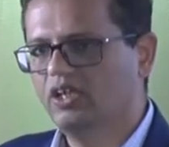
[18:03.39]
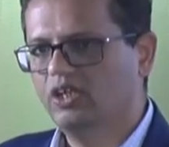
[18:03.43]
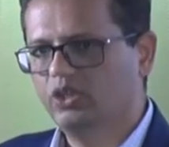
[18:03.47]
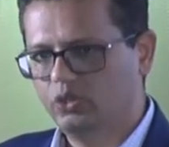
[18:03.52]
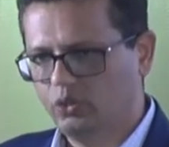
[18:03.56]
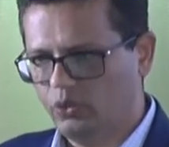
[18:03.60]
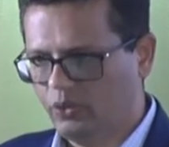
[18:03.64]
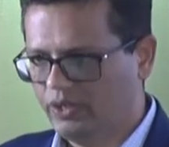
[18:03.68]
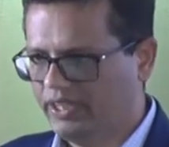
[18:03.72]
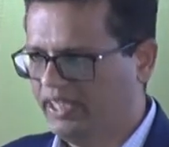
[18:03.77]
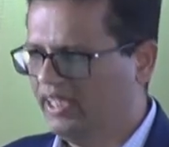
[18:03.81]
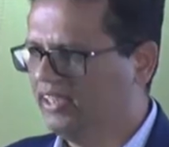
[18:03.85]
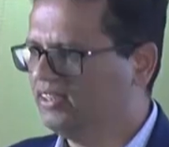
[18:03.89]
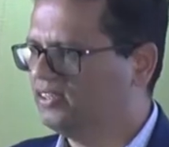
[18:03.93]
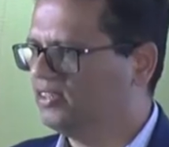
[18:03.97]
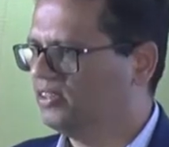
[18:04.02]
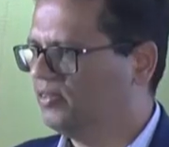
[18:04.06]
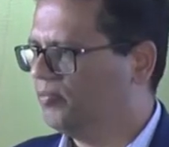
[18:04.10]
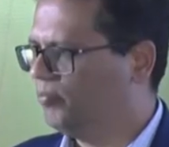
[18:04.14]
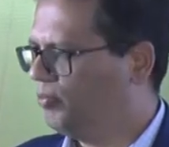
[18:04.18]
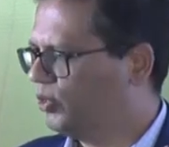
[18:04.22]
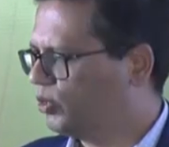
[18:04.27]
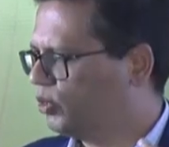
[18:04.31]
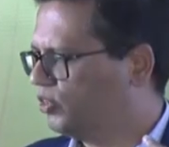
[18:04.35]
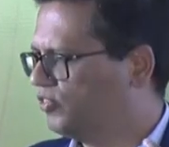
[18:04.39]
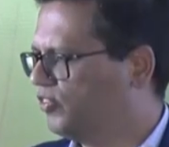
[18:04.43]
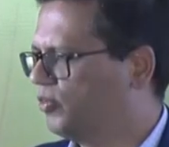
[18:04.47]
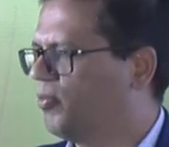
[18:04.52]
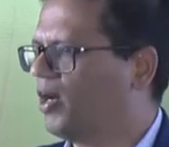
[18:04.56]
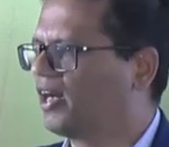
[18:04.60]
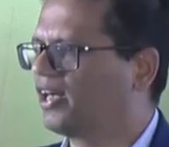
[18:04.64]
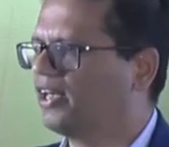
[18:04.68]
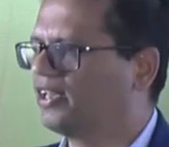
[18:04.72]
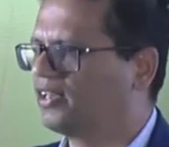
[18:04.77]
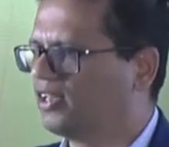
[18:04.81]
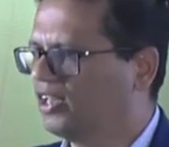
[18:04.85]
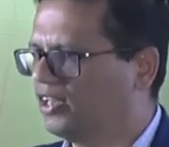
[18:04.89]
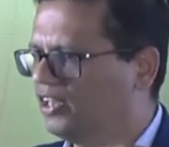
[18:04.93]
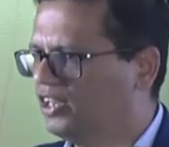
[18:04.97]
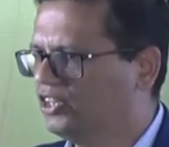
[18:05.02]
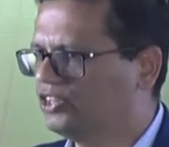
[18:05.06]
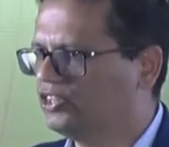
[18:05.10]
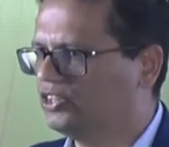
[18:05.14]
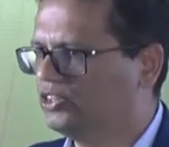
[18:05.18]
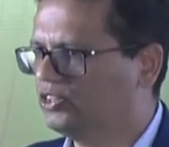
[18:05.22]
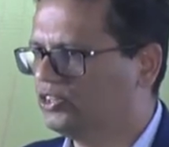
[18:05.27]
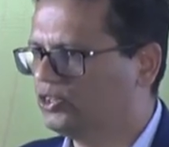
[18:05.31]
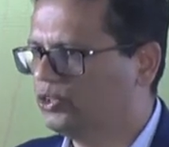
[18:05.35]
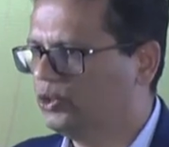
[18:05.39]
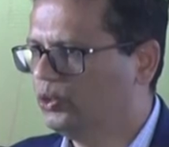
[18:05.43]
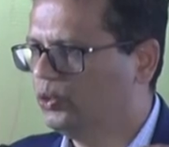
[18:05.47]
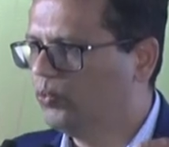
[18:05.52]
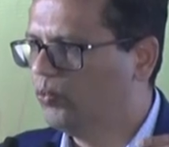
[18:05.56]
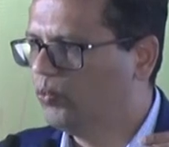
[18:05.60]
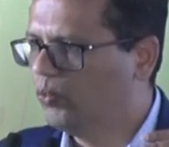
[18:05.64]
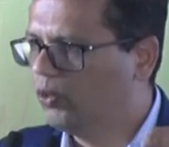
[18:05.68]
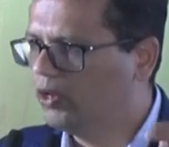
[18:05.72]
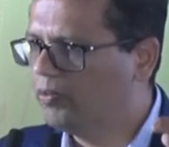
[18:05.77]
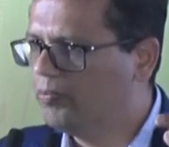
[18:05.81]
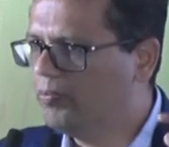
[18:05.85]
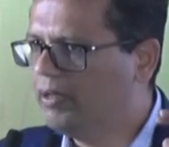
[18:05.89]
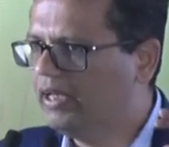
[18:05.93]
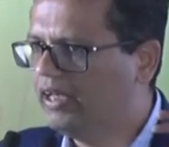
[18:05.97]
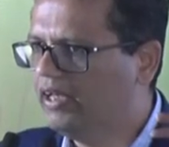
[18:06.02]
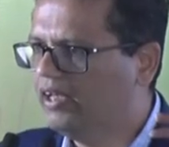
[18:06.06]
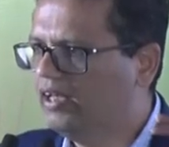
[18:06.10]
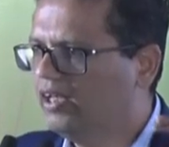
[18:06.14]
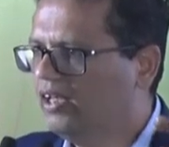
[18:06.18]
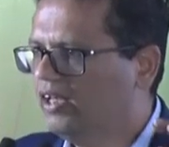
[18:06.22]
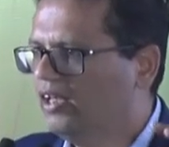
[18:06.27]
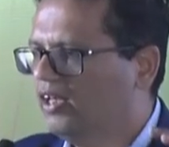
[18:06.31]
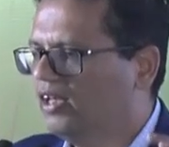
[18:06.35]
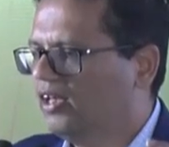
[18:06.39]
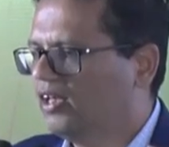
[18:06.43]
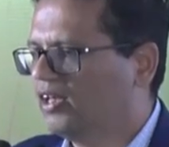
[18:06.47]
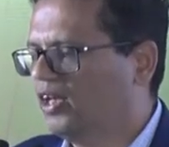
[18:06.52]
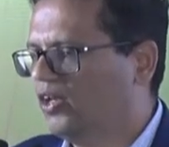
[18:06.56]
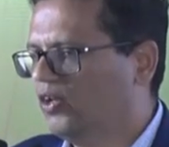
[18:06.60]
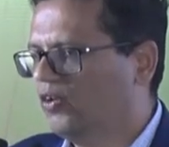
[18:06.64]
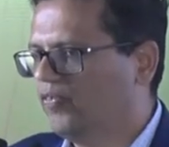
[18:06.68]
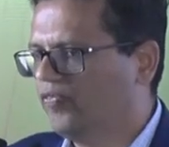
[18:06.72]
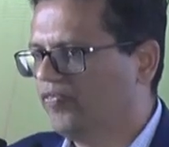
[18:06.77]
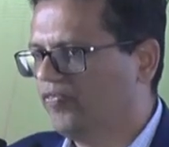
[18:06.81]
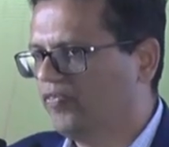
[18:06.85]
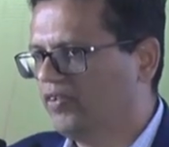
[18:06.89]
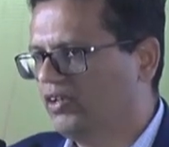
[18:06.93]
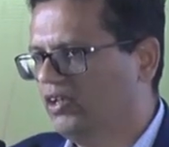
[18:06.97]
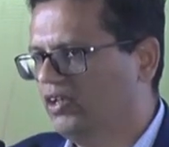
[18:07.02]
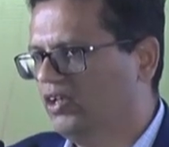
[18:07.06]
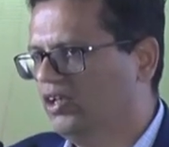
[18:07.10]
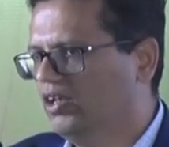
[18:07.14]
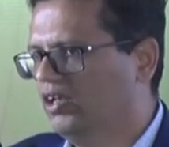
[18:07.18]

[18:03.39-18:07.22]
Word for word: though yes, because of the market conditions, you would be kind of uh,